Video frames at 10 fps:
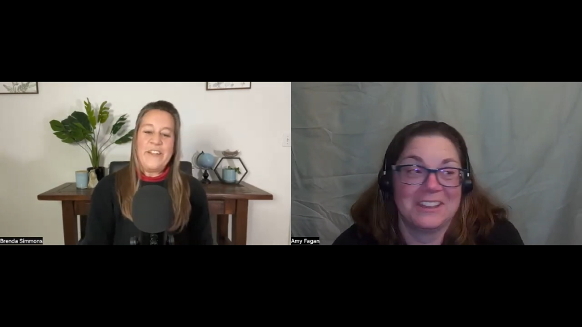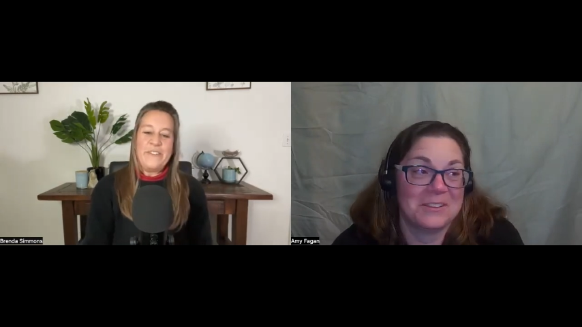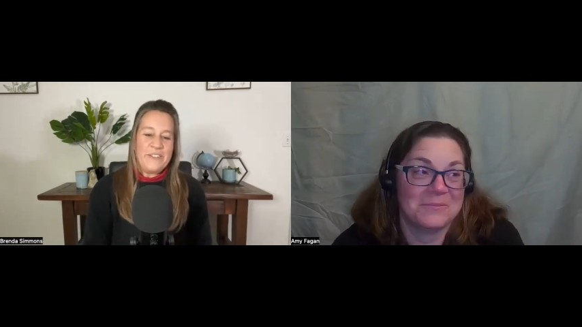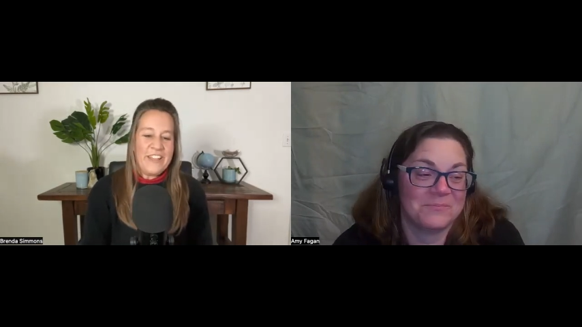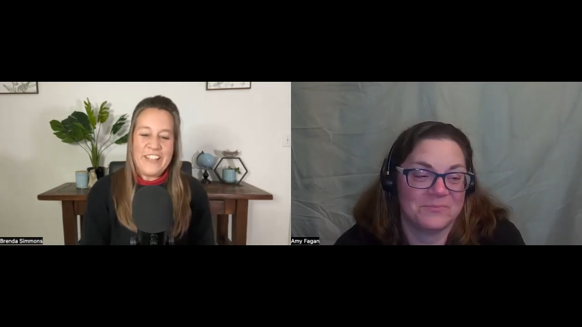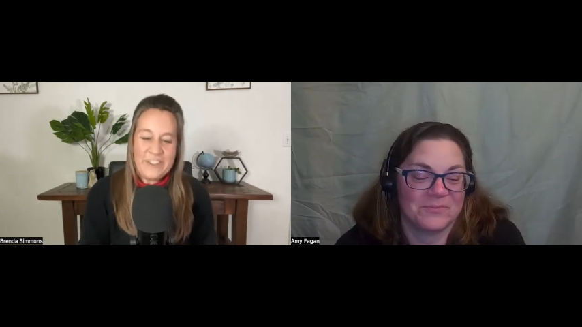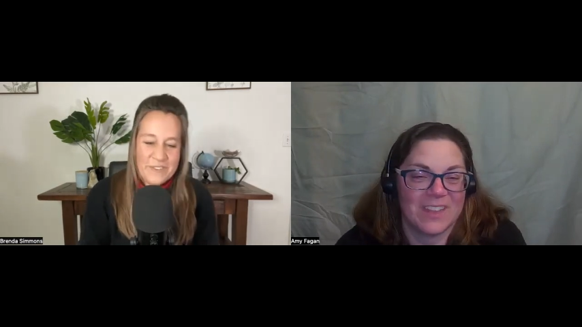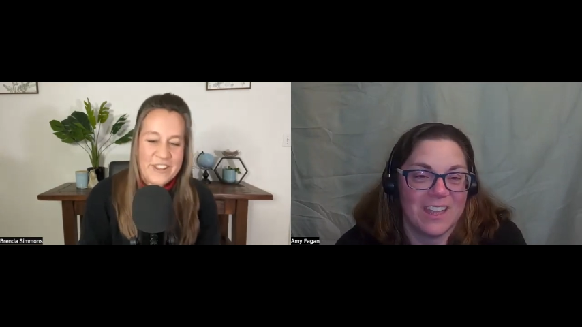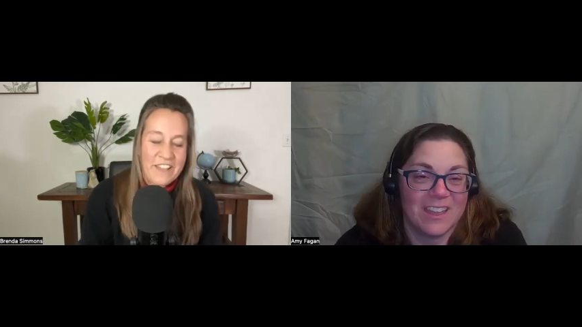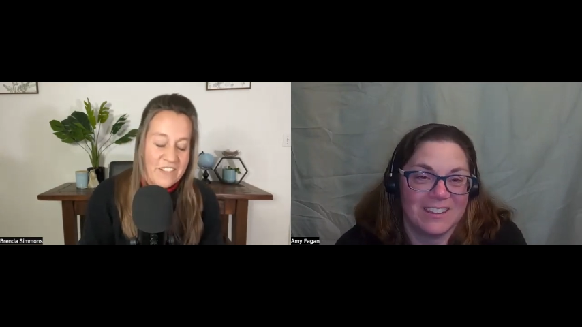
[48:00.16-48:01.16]
Speaker 1: we'd, we'd
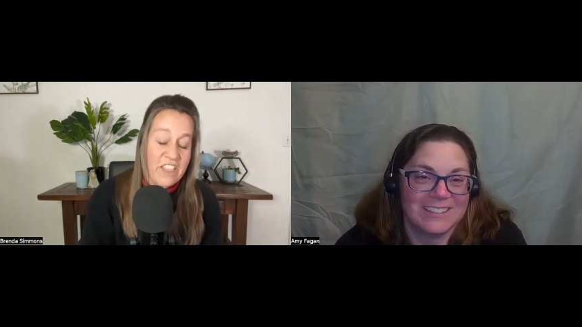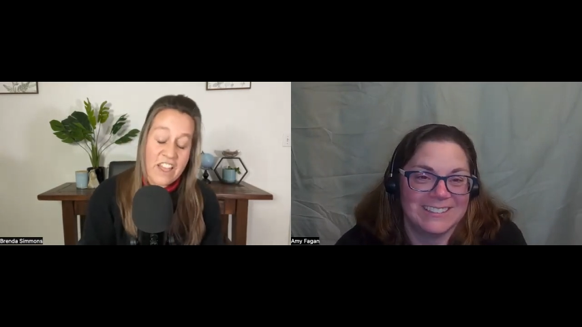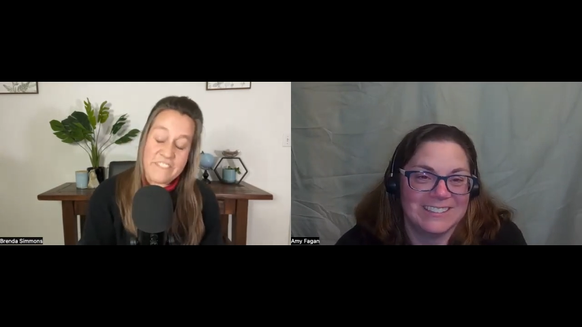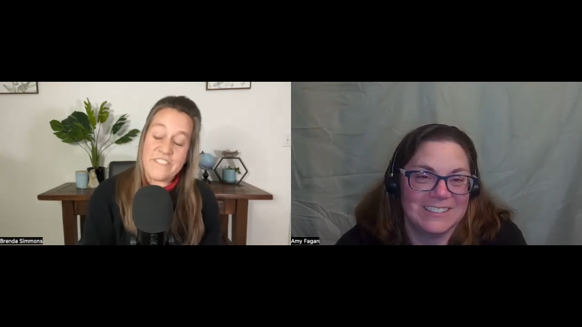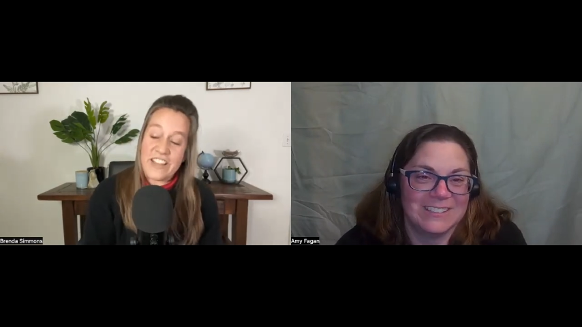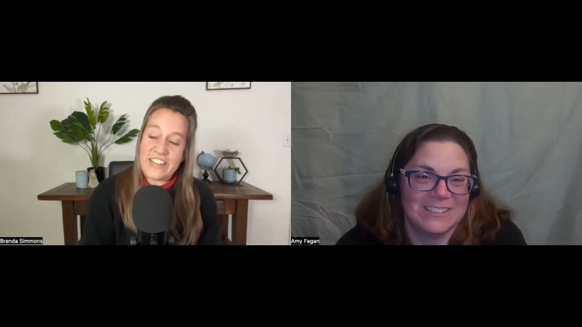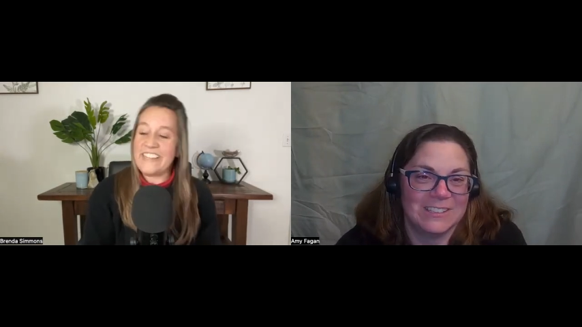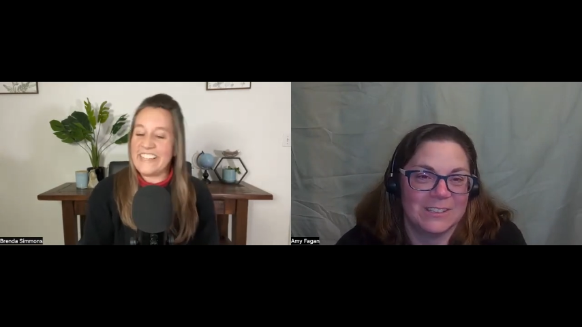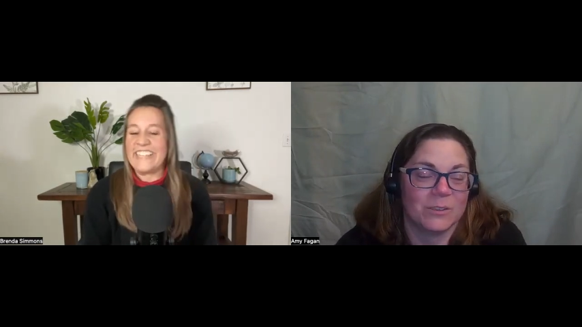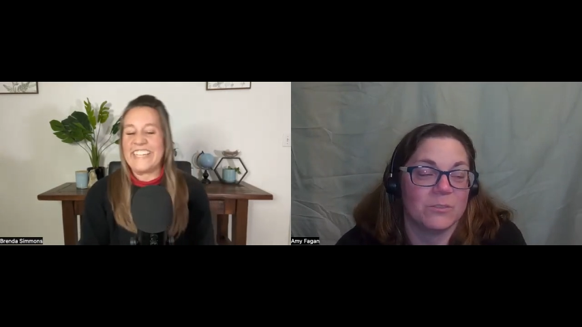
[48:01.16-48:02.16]
have a lot of fun. you
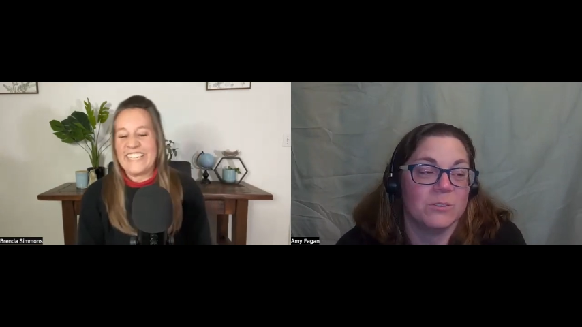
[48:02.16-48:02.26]
know,